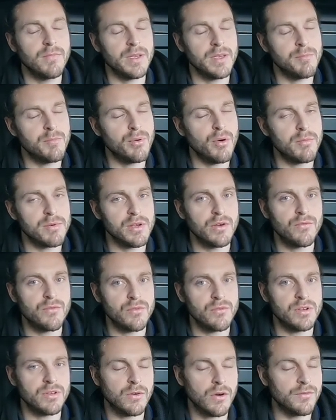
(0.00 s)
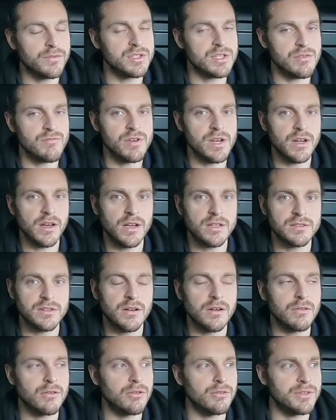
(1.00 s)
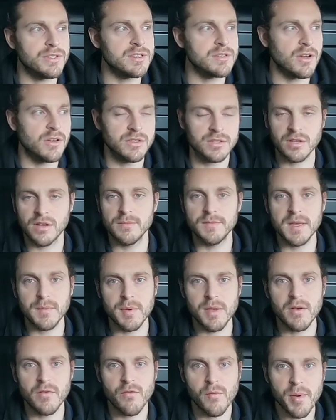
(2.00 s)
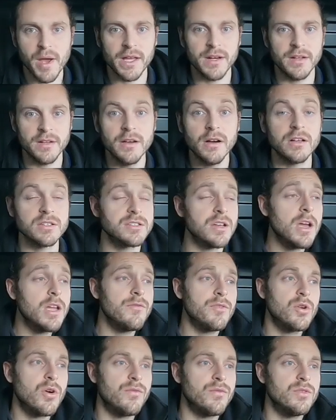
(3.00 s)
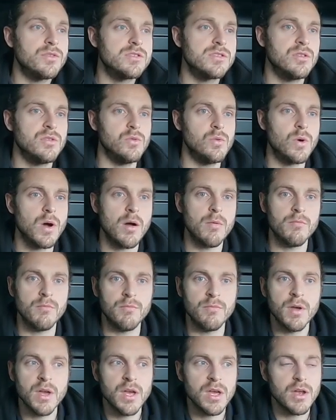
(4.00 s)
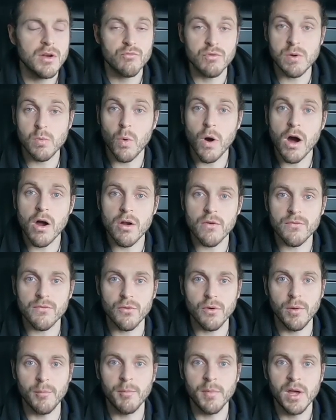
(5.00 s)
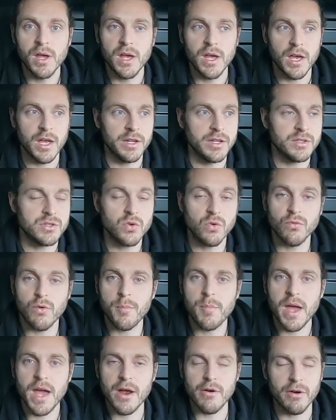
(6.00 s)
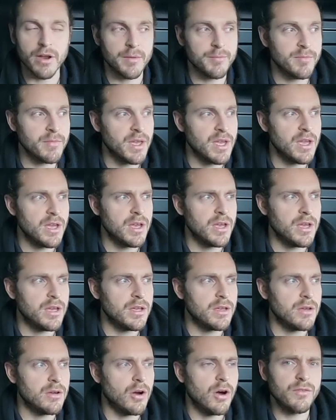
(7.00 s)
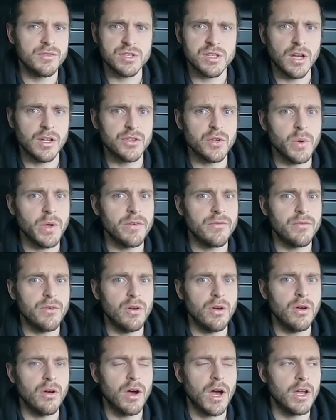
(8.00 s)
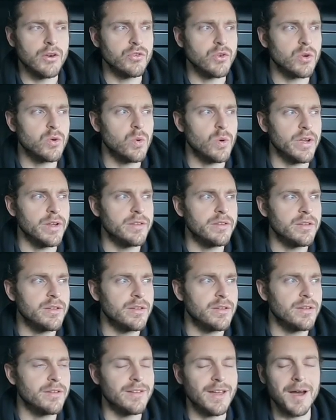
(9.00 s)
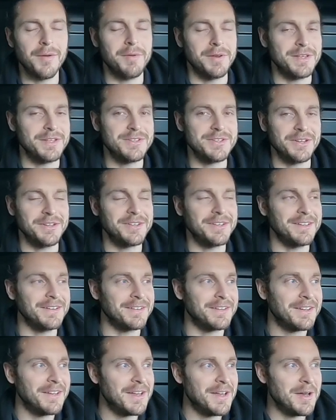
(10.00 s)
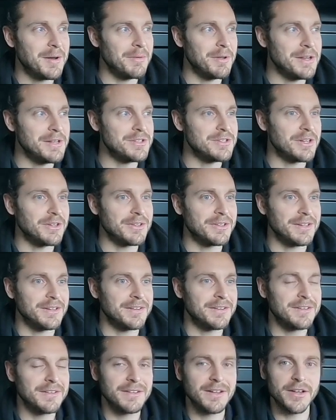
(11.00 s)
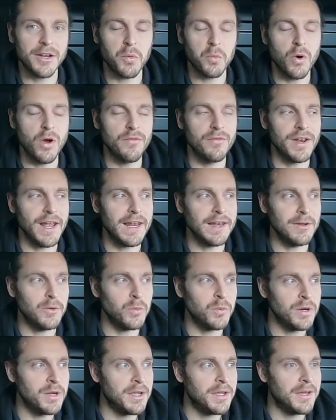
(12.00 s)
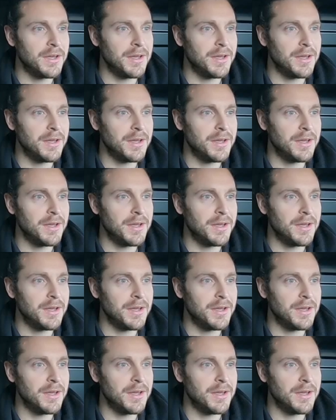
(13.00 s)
he probably obviously realised, oh, God, this guy's going to be a bit of a pain in the arse. I even offered to rewire it for him and sort of repair it. Obviously, I'd do it for 100 quid. No, I'm only joking. I don't work for that little.